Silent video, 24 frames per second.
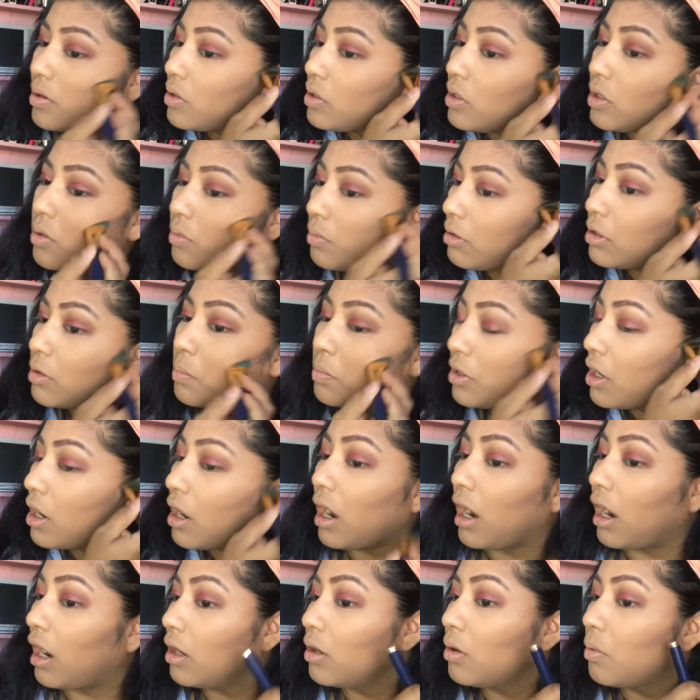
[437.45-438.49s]
You don't want to put it
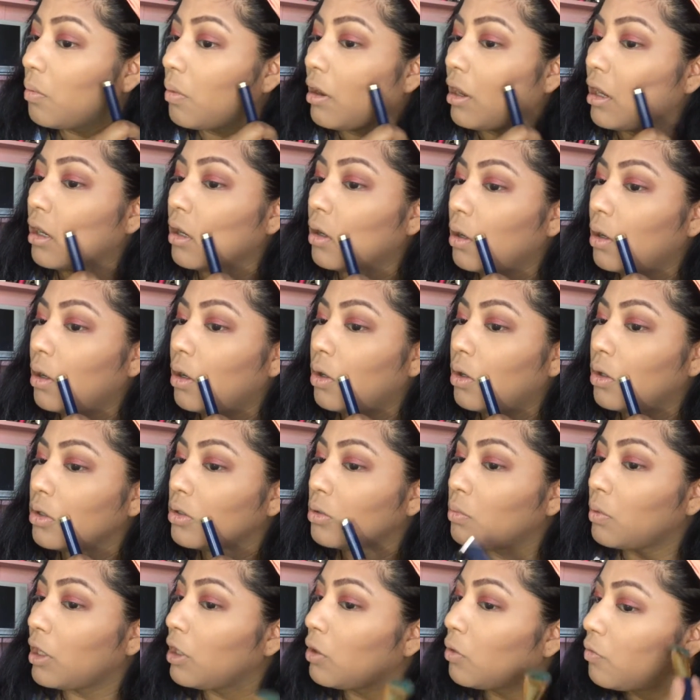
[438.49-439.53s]
all the way
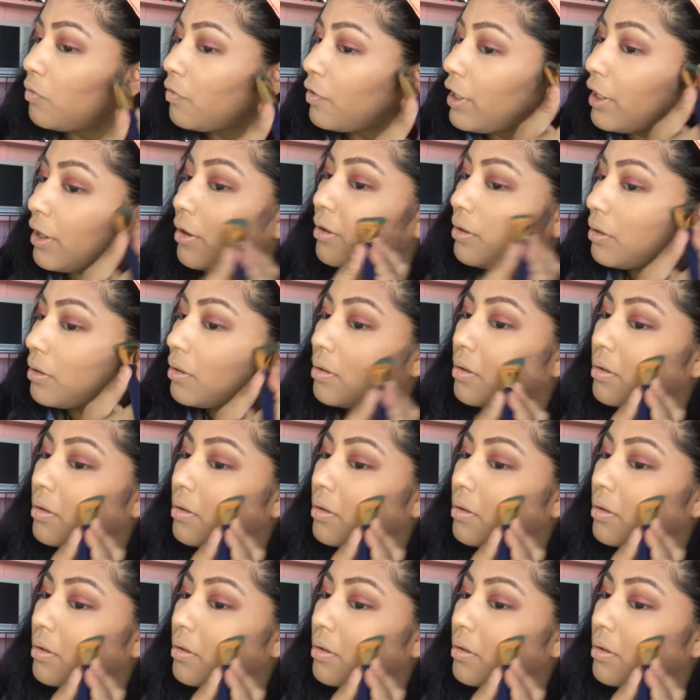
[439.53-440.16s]
over here.